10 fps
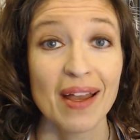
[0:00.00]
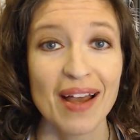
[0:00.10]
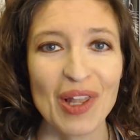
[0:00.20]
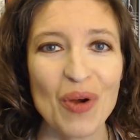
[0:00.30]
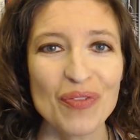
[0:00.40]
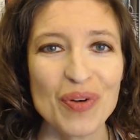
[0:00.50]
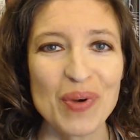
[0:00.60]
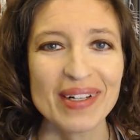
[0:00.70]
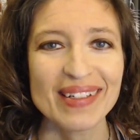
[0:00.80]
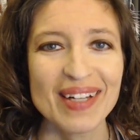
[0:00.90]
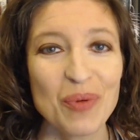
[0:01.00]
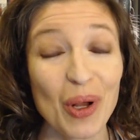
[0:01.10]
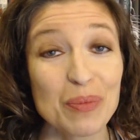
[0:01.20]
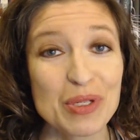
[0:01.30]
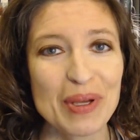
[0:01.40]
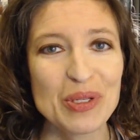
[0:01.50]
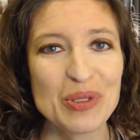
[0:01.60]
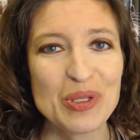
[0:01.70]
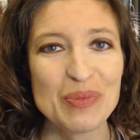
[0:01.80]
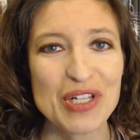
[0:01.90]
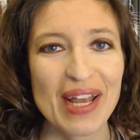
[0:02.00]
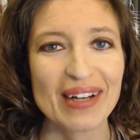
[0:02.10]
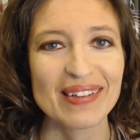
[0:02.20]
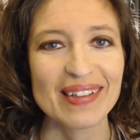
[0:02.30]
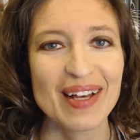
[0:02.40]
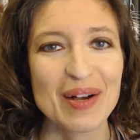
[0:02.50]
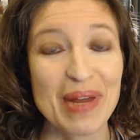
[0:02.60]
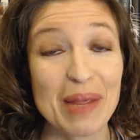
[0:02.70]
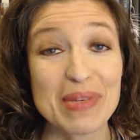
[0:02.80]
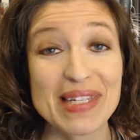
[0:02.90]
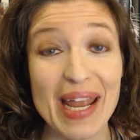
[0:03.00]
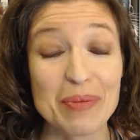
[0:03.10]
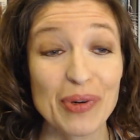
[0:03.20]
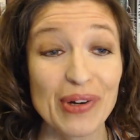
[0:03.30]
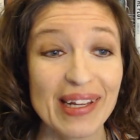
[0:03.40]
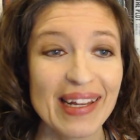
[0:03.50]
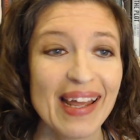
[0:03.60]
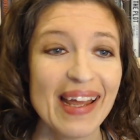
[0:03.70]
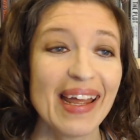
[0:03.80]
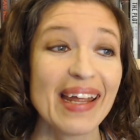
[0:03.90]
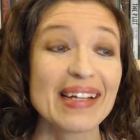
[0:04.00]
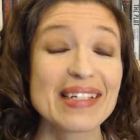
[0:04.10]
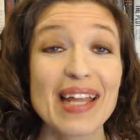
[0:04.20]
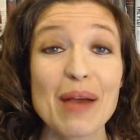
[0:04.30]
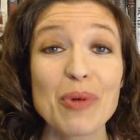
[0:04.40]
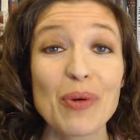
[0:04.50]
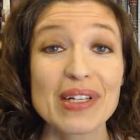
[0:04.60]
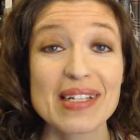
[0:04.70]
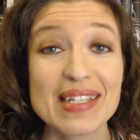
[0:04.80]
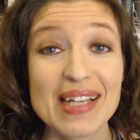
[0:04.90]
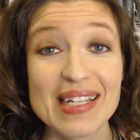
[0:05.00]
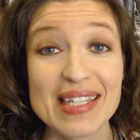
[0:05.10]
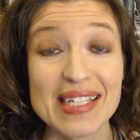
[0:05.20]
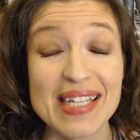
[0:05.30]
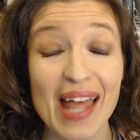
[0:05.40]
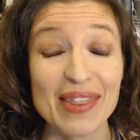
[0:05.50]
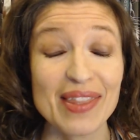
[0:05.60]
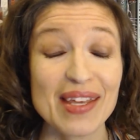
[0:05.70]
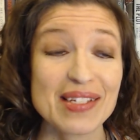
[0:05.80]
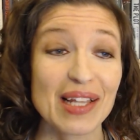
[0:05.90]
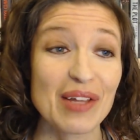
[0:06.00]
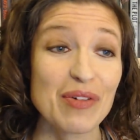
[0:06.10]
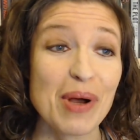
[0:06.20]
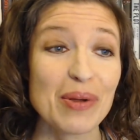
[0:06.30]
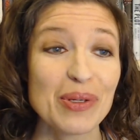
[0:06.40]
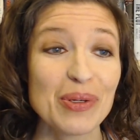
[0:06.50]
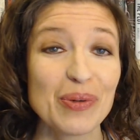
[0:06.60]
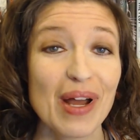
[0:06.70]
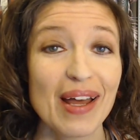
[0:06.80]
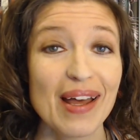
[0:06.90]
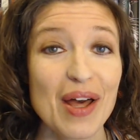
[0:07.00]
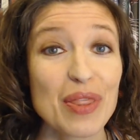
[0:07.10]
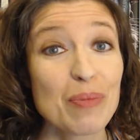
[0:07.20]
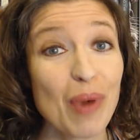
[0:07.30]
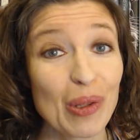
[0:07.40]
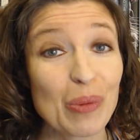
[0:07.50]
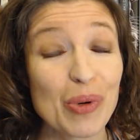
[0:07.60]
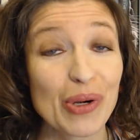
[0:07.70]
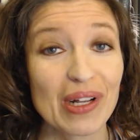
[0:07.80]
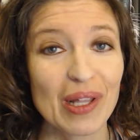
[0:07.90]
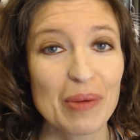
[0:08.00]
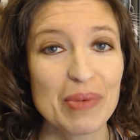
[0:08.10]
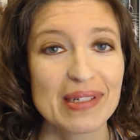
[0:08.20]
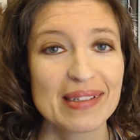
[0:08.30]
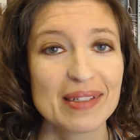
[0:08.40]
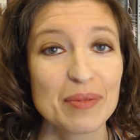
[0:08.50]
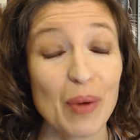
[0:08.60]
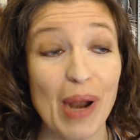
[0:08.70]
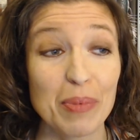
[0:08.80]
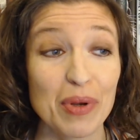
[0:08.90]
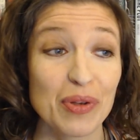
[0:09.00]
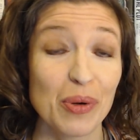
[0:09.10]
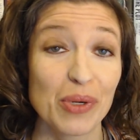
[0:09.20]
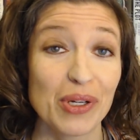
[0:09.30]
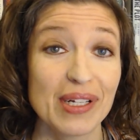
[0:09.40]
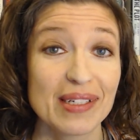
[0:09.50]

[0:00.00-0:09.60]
Hello everyone, welcome to my YouTube channel. My name is Anne Marie, and today I'm going to discuss the 10 Things I Love About You, The Marlow Murder Club by Robert Thorogood.